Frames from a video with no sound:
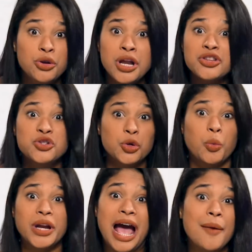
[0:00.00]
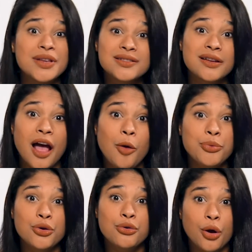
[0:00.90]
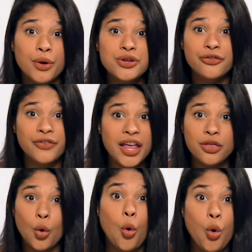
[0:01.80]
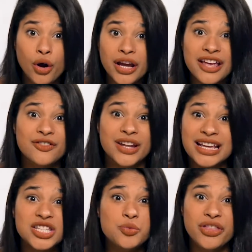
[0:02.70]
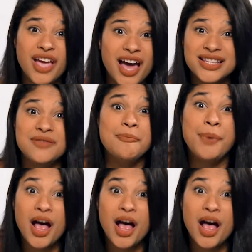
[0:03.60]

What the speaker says: You're not sure what habits could help you grow in your faith or if connecting with God is even